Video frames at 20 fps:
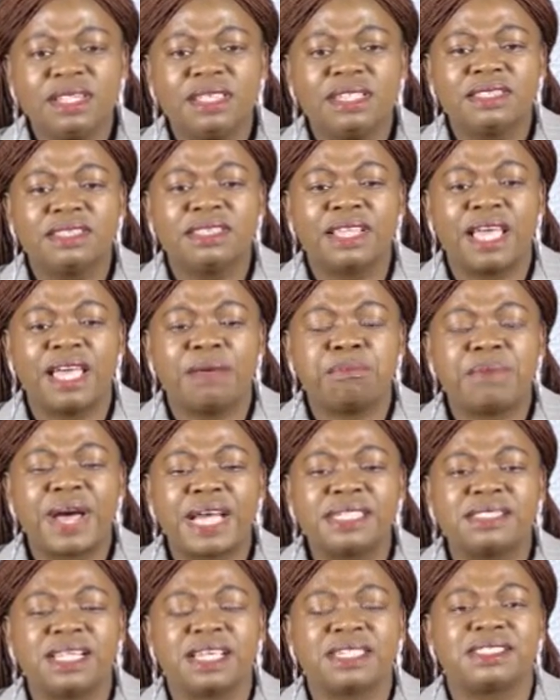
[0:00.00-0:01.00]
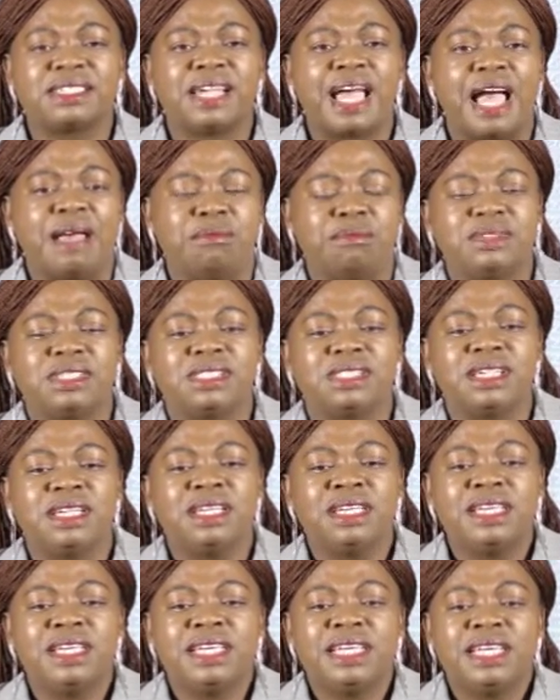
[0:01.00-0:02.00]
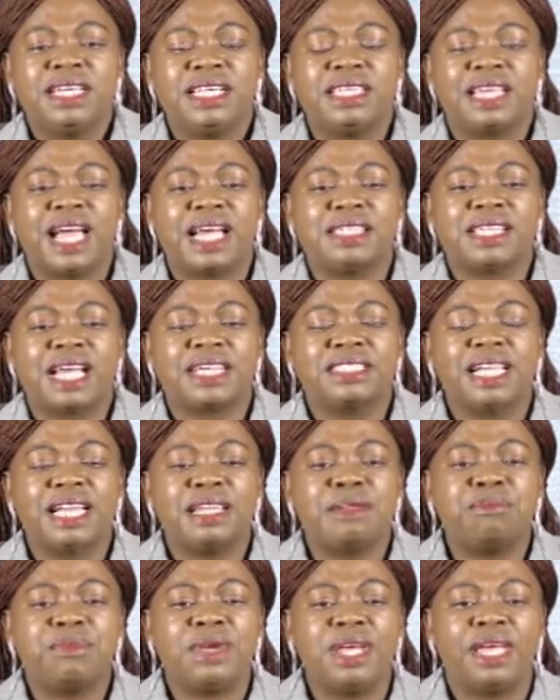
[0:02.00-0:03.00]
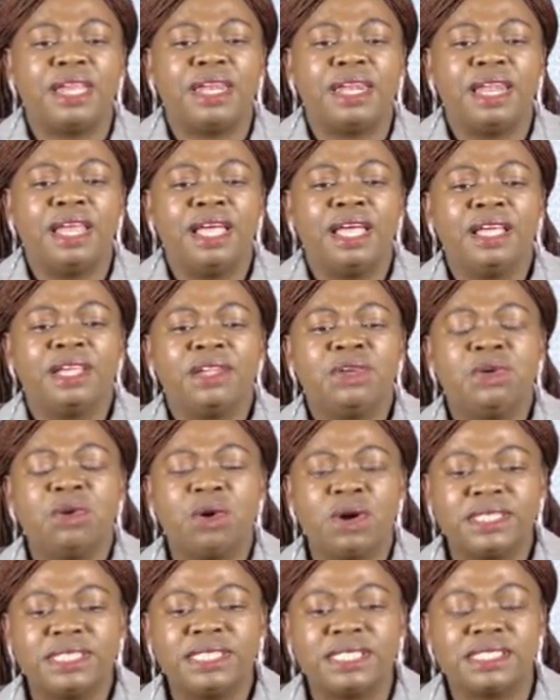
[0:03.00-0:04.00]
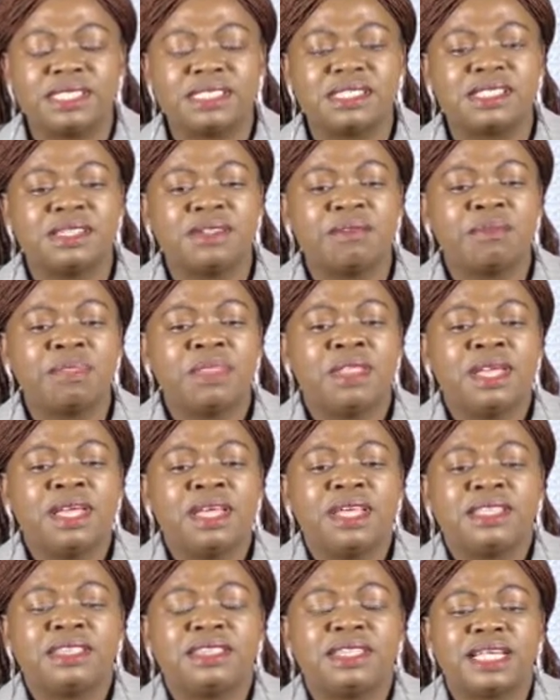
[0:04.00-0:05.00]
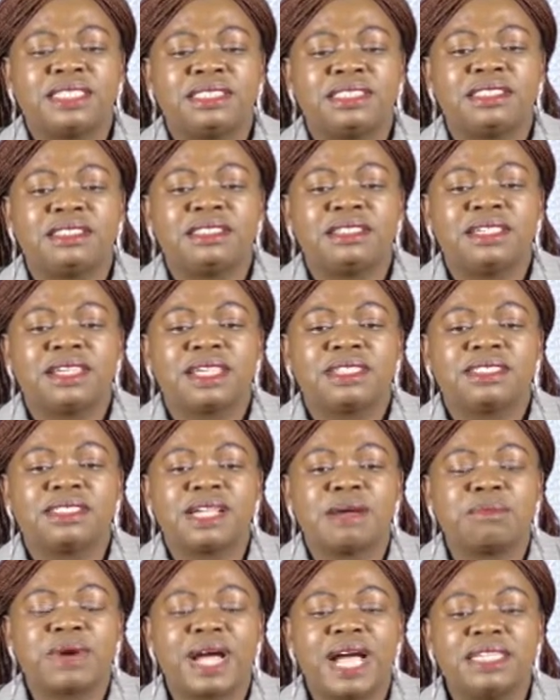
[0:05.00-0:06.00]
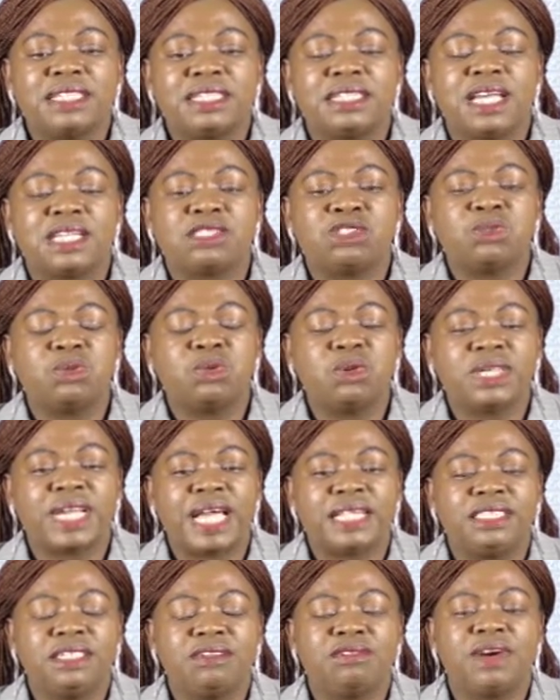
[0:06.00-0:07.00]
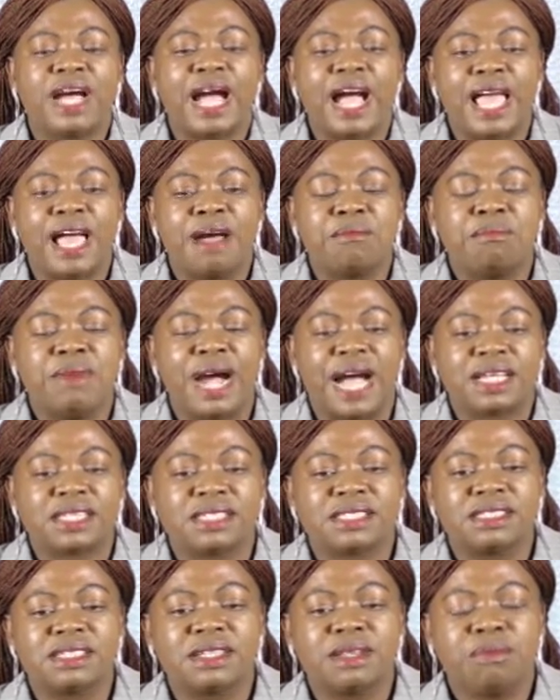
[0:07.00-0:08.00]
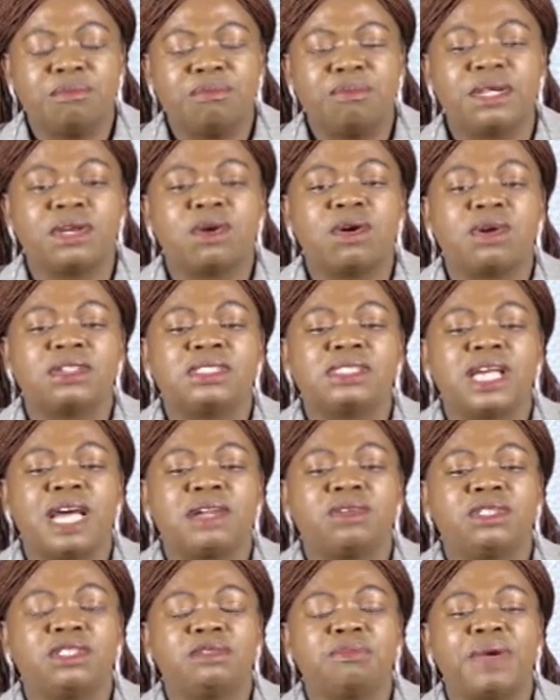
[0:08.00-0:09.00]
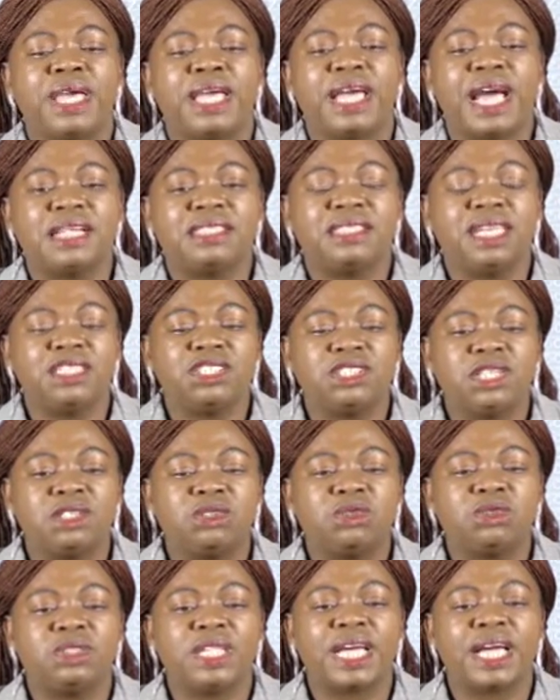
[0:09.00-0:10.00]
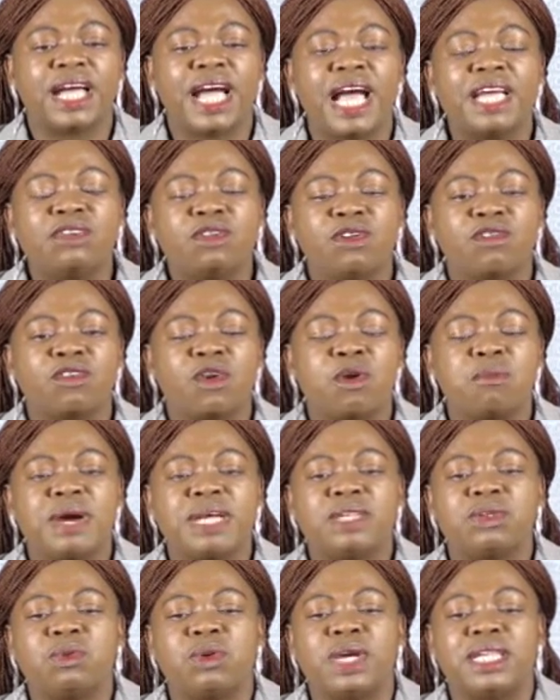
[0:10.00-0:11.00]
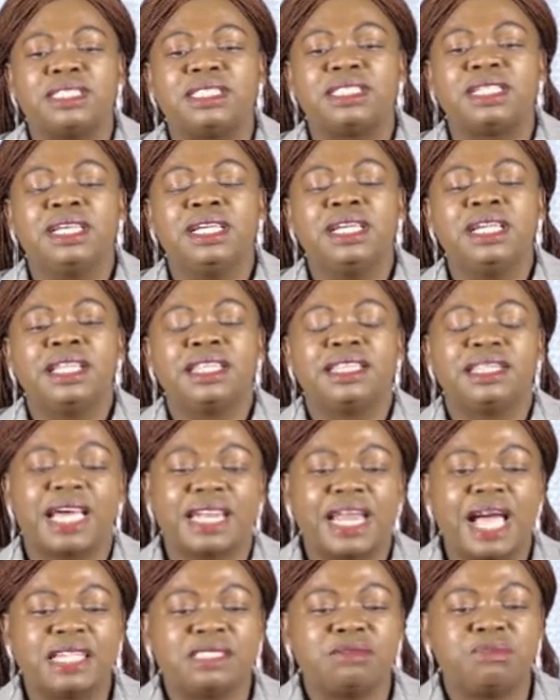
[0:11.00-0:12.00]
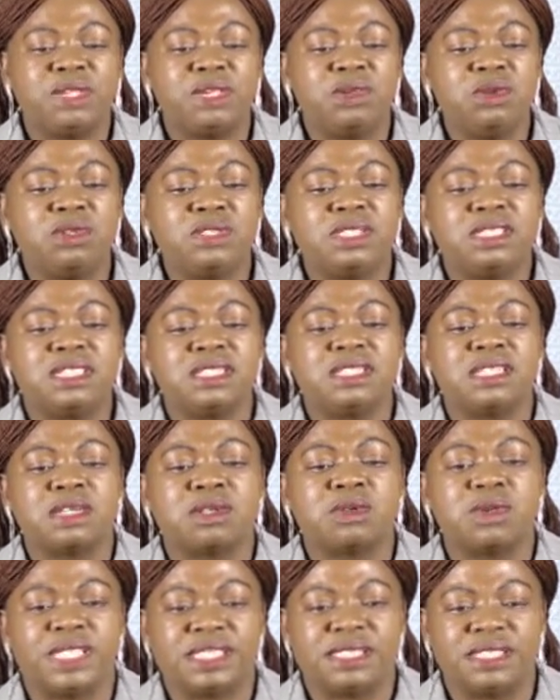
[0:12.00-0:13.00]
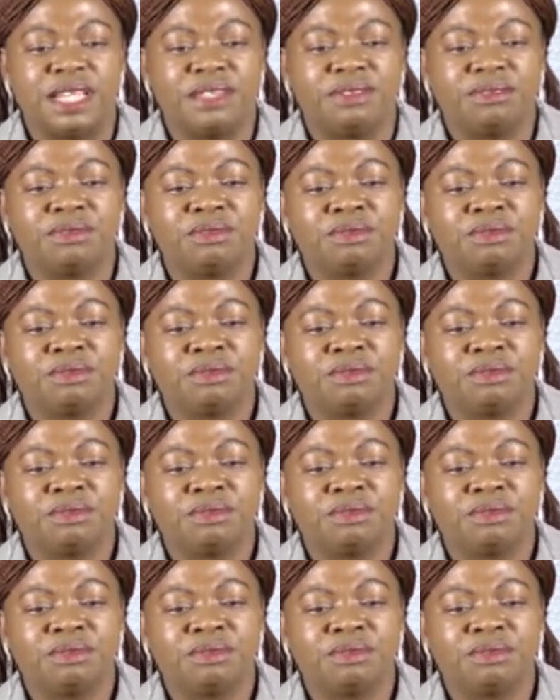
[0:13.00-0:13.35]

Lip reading: the past exams, it has actually been noticed that some candidates will not achieve higher marks because they are not paying attention to the kind of command word that has been used in the question.